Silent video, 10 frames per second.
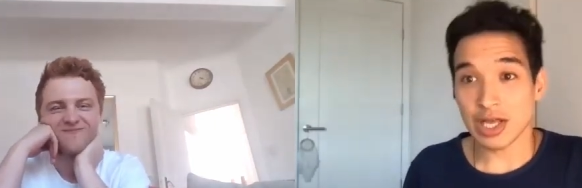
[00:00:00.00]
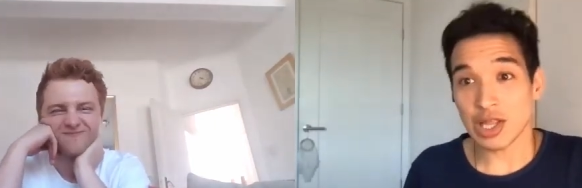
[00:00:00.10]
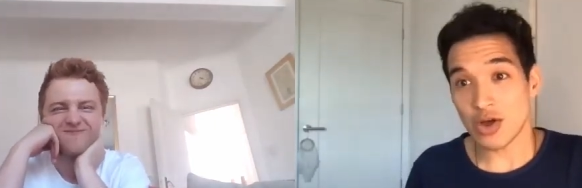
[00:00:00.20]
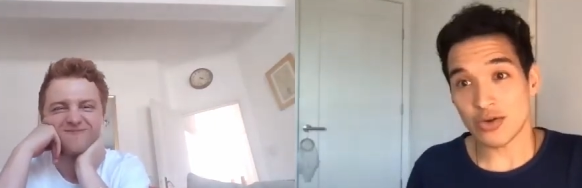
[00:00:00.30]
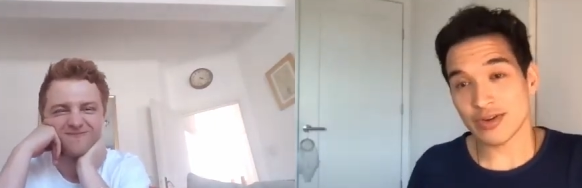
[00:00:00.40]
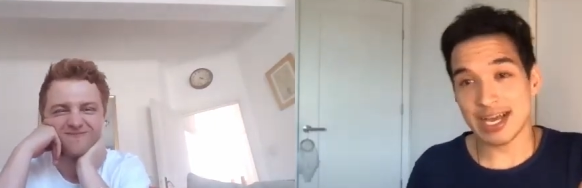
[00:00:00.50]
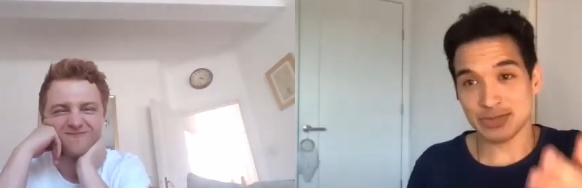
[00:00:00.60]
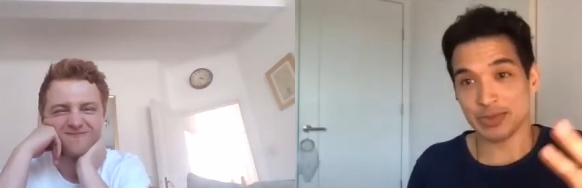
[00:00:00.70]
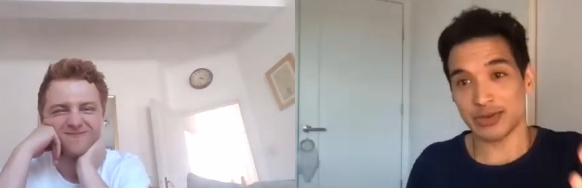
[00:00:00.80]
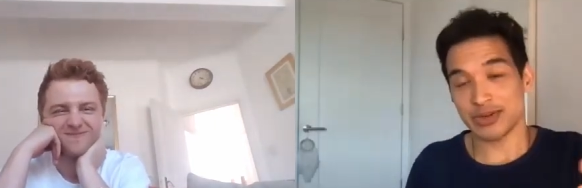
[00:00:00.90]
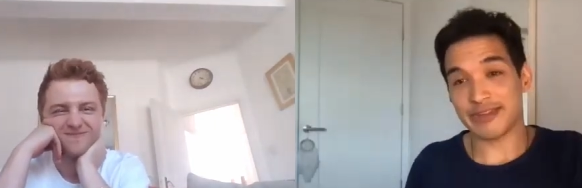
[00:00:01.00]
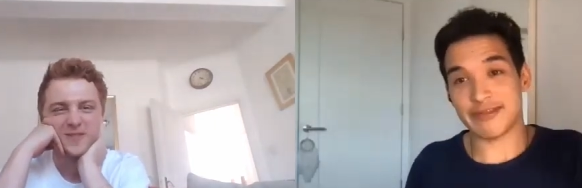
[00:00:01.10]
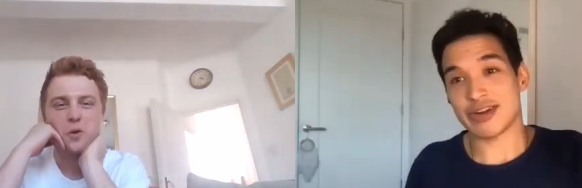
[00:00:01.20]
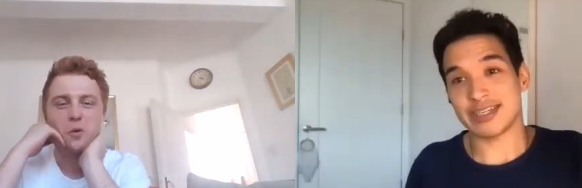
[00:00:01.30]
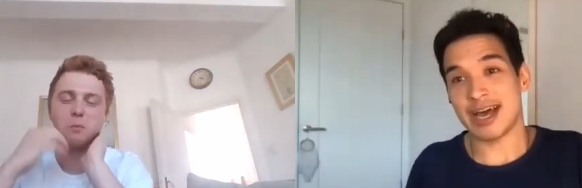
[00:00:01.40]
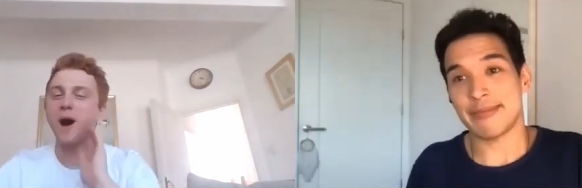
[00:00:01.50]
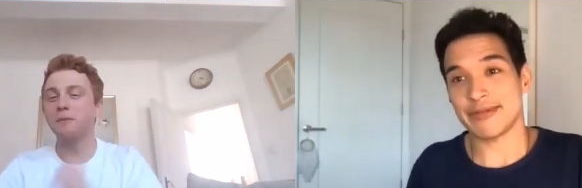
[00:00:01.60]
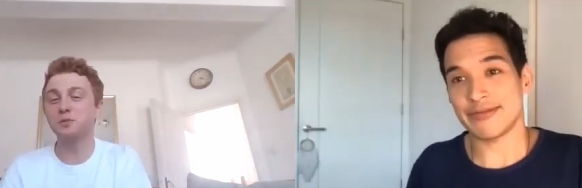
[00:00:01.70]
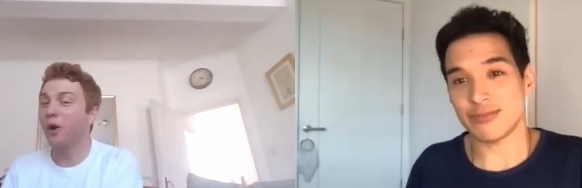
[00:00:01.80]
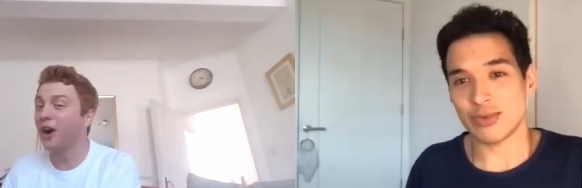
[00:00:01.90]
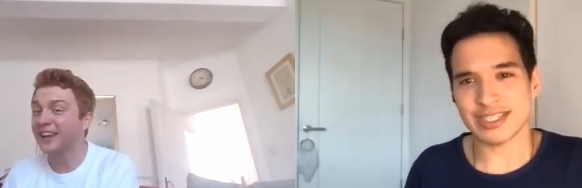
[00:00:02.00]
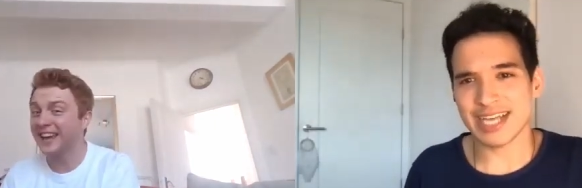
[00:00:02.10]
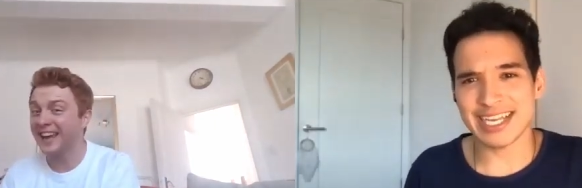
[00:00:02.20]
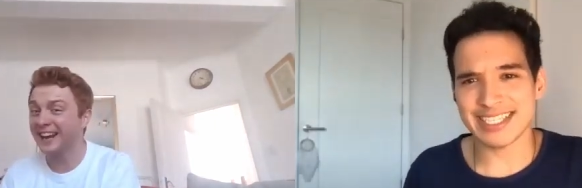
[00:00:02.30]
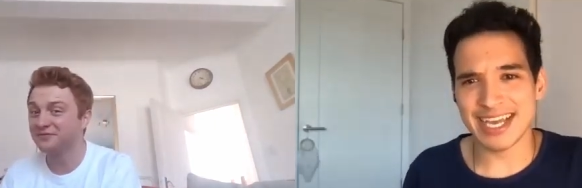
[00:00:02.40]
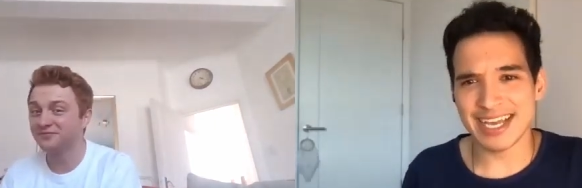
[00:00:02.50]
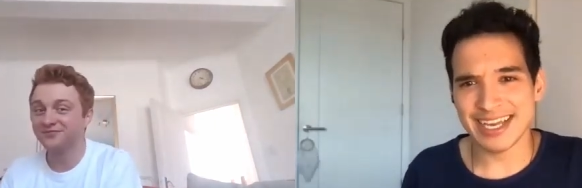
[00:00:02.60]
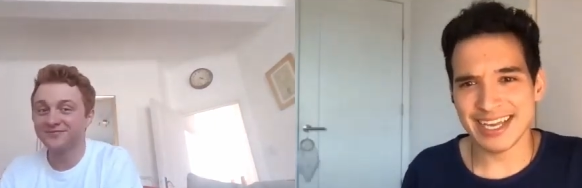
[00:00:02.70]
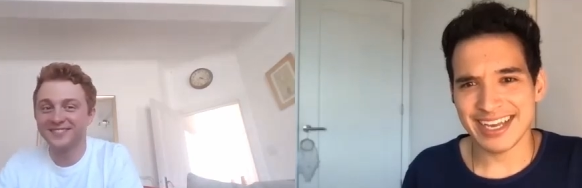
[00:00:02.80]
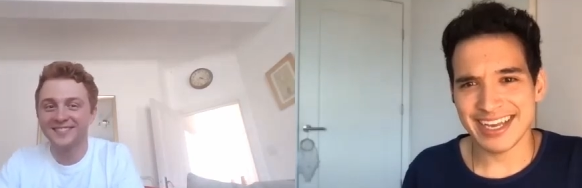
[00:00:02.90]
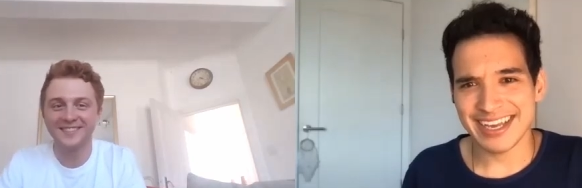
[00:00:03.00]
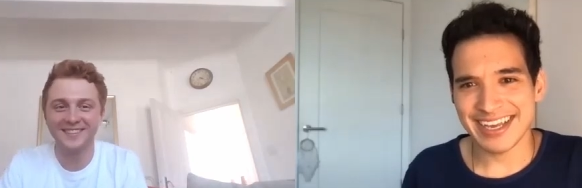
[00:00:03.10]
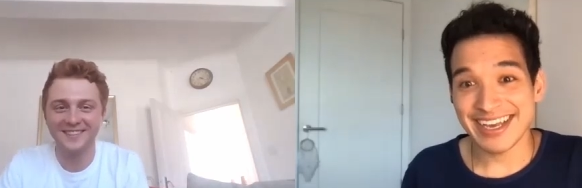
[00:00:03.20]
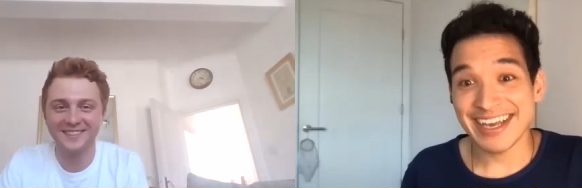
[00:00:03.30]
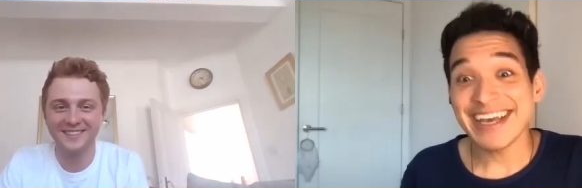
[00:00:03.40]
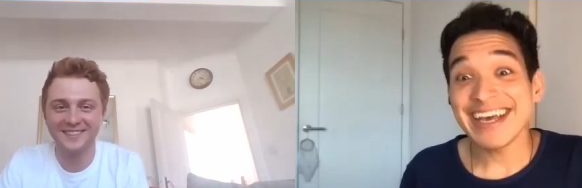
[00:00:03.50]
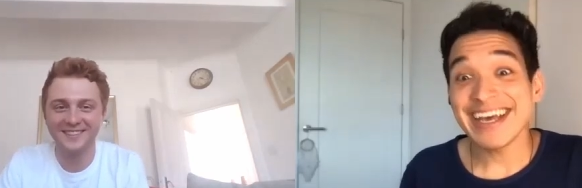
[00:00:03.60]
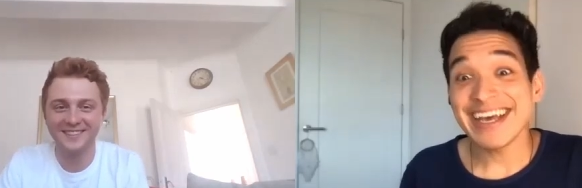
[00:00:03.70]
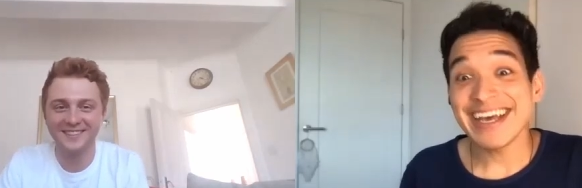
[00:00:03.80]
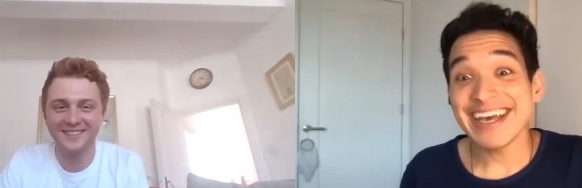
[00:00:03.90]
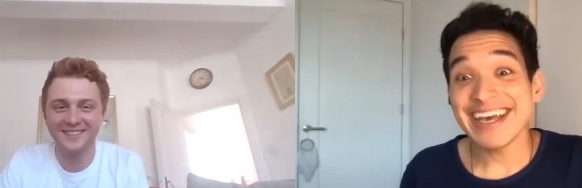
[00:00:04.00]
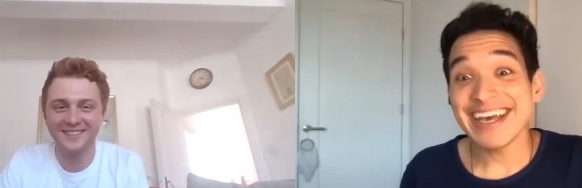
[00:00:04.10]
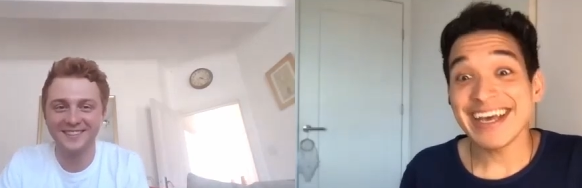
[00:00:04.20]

Speaker 1: alone, as we learn at the very top of Remind he say? There you go.